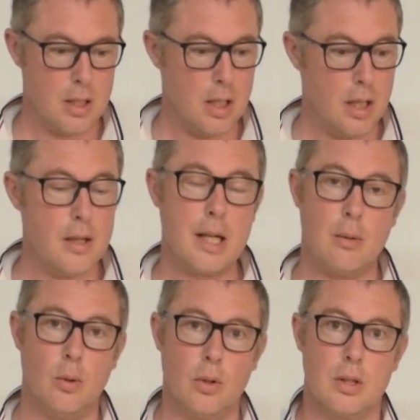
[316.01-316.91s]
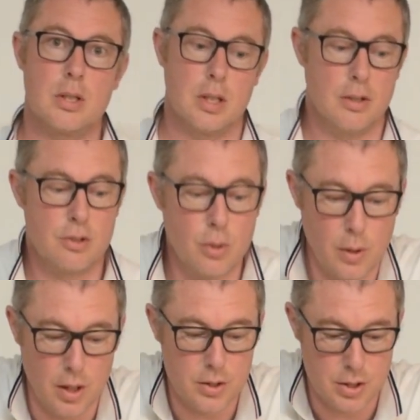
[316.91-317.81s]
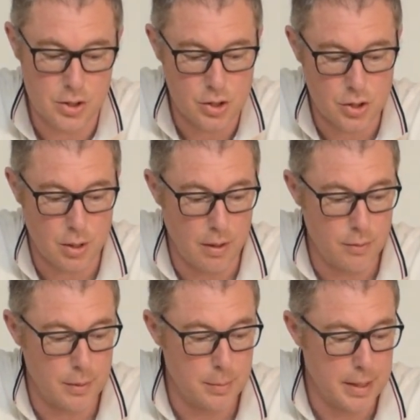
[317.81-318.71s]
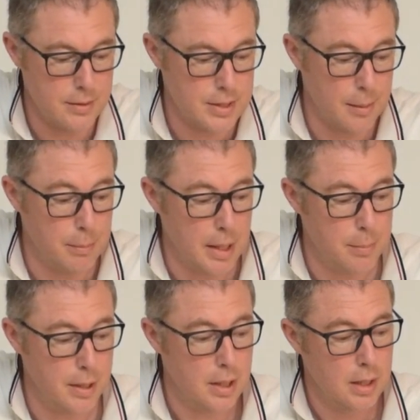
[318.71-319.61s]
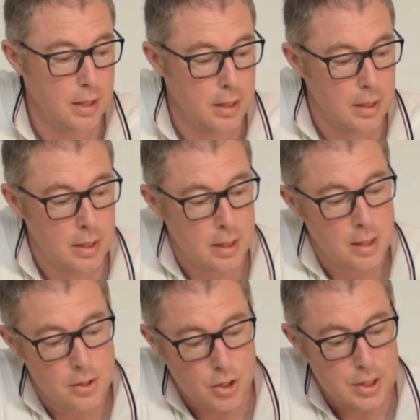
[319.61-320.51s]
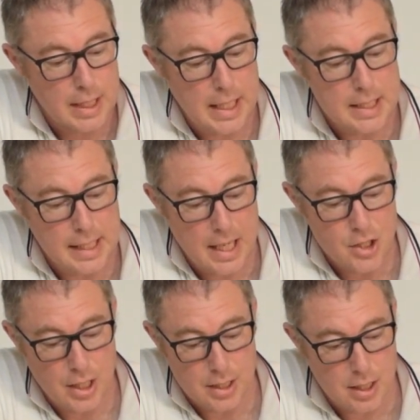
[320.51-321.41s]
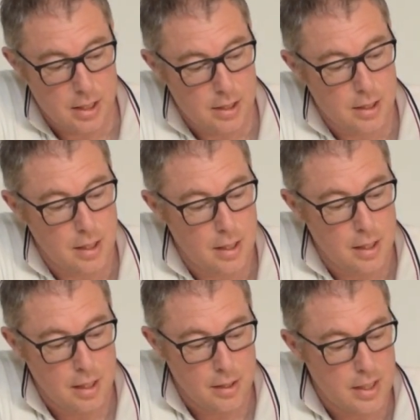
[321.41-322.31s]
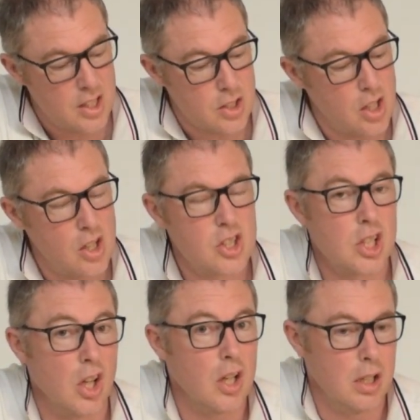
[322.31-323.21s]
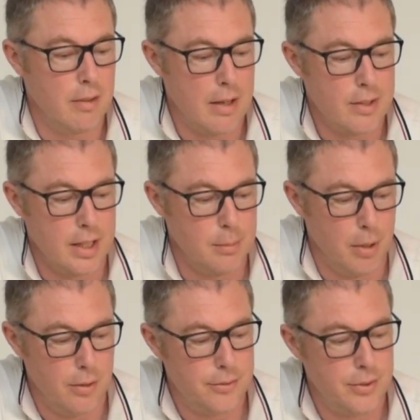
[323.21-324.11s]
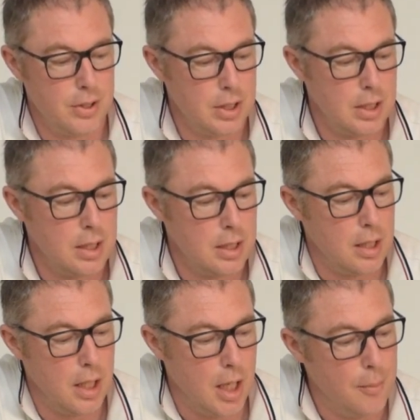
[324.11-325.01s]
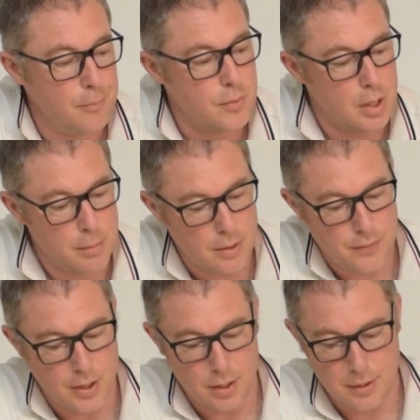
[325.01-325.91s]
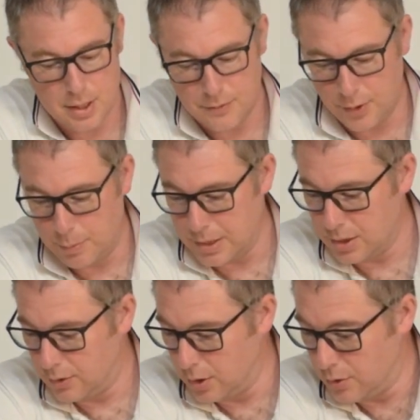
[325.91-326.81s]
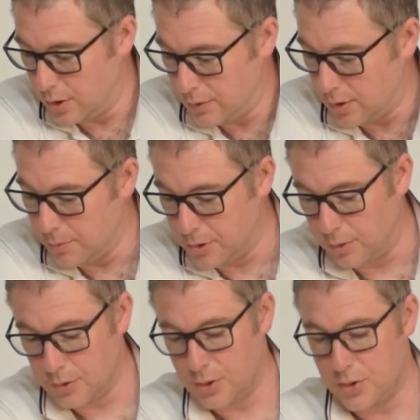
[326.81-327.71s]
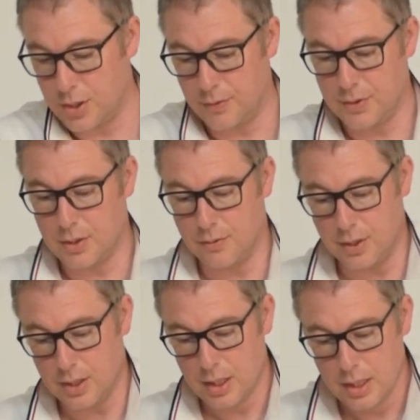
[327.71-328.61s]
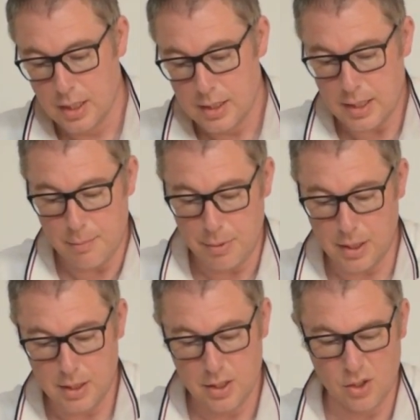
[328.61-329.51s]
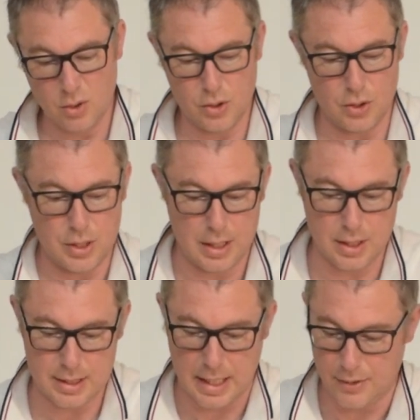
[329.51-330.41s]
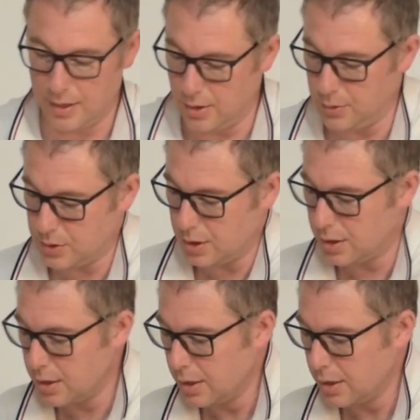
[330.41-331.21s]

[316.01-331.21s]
Now all that is required is just go over with a piece of sandpaper, just ease the edges, slightly rounding them off. You might find that there's a few bits of glue that have come through onto the surface of the timber. We'll just need to sand those.